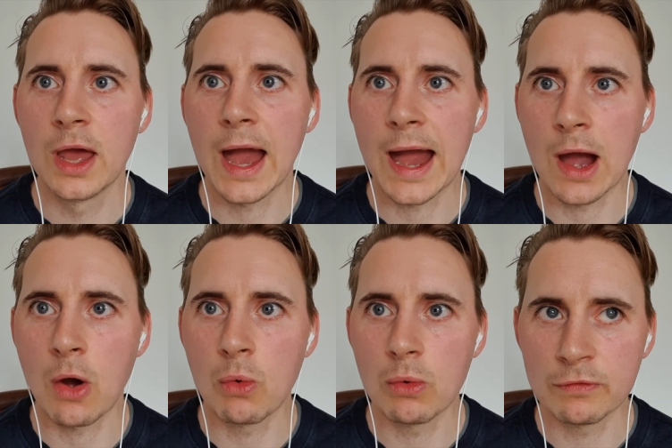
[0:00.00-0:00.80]

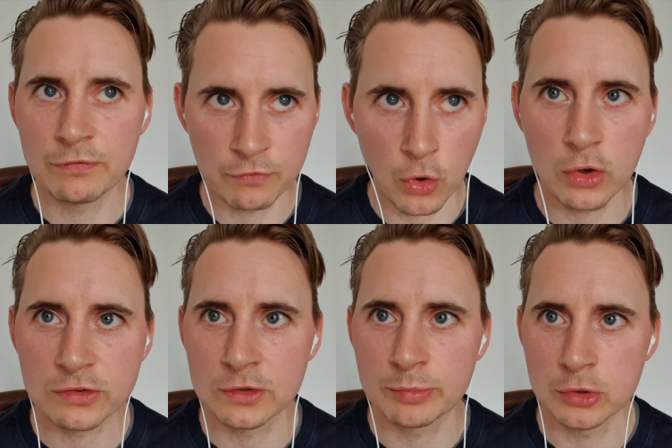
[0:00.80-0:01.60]
how
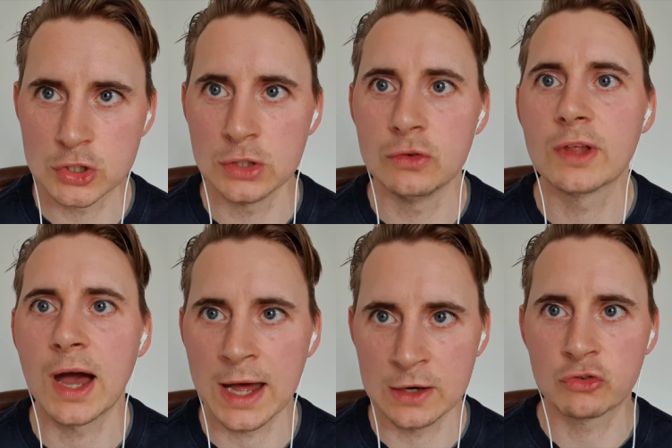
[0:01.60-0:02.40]
force is produced
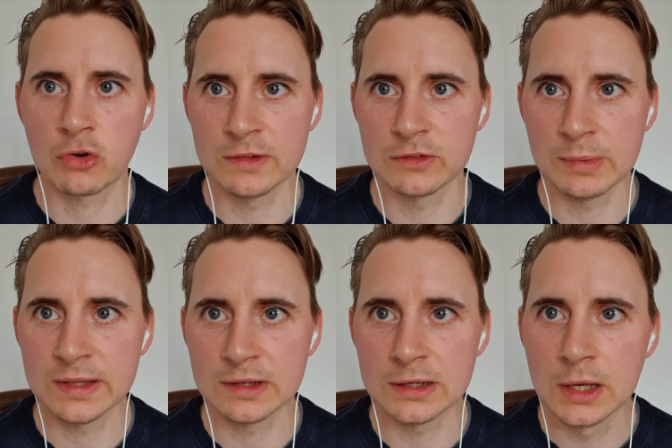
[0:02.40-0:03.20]
and
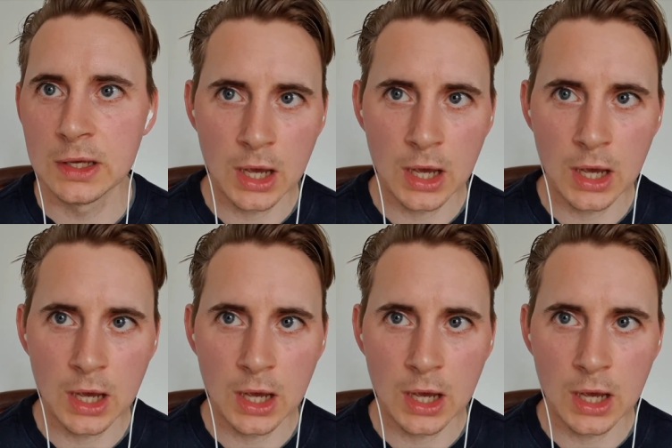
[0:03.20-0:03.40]
transmitted.